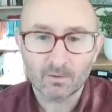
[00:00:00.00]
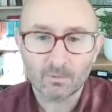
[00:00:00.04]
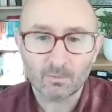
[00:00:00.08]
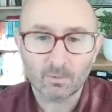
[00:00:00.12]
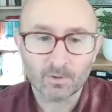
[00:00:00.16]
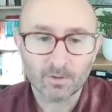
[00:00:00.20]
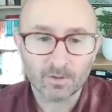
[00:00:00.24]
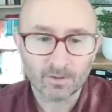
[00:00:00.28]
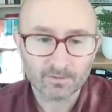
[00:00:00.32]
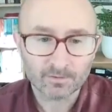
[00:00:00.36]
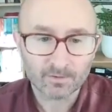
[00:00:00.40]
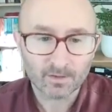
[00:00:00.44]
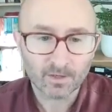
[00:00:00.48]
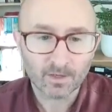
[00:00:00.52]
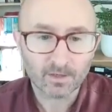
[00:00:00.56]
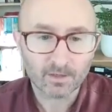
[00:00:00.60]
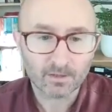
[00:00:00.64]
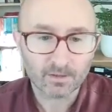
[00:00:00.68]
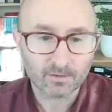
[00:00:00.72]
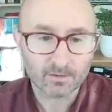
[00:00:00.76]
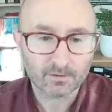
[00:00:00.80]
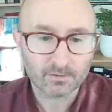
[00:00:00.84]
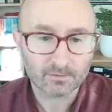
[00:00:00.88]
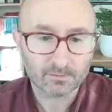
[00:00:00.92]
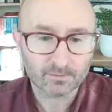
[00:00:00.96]
with this
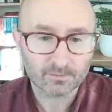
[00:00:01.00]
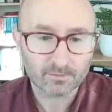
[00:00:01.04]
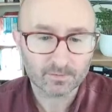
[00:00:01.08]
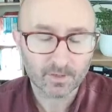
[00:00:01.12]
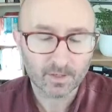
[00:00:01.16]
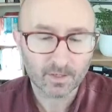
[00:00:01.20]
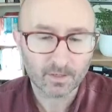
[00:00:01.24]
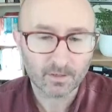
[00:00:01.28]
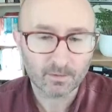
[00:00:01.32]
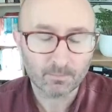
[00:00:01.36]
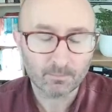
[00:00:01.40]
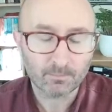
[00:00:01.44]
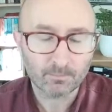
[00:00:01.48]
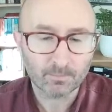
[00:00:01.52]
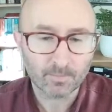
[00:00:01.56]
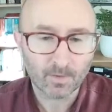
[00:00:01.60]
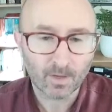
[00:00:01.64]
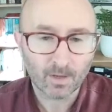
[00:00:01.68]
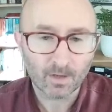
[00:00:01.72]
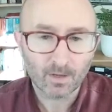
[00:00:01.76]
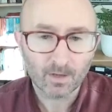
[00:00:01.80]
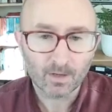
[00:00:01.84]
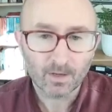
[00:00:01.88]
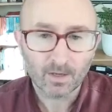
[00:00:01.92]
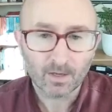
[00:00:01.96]
kind of
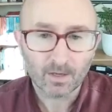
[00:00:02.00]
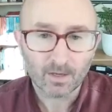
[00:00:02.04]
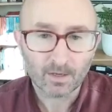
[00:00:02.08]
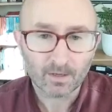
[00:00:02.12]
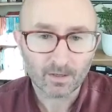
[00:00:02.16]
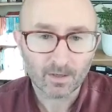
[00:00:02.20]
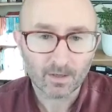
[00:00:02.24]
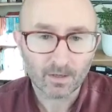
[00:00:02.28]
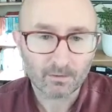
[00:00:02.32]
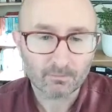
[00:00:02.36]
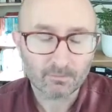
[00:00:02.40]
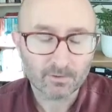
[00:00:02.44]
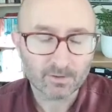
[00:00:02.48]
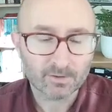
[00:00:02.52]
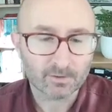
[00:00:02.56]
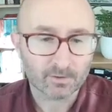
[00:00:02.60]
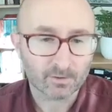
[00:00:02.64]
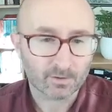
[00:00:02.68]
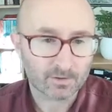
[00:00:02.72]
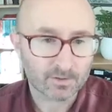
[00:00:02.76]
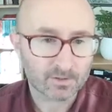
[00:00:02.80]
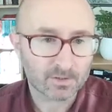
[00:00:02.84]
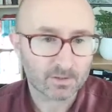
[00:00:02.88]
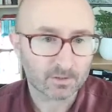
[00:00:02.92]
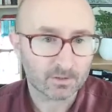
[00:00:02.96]

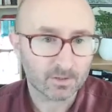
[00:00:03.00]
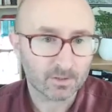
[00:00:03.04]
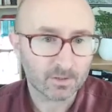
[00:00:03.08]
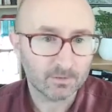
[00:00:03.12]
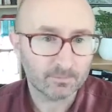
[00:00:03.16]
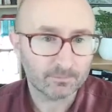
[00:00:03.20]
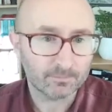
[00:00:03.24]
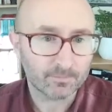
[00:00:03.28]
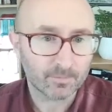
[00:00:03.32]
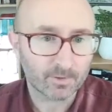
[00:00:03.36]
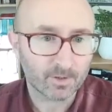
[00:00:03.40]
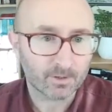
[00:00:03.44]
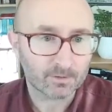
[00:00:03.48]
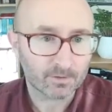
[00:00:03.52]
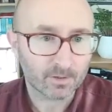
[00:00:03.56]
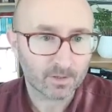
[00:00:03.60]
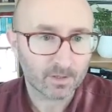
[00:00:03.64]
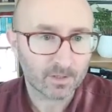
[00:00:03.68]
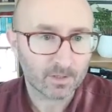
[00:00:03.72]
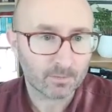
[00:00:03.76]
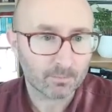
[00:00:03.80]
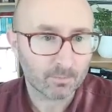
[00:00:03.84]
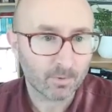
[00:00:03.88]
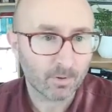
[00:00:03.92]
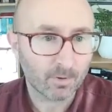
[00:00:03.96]
research study. So that's a
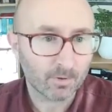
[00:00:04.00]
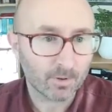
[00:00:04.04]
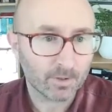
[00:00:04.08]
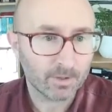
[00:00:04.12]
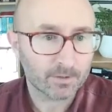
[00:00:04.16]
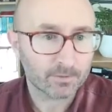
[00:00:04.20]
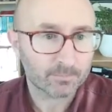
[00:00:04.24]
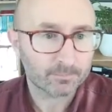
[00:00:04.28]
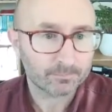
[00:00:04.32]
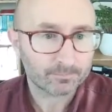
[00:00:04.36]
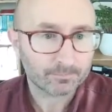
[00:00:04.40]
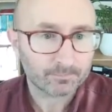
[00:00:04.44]
key point.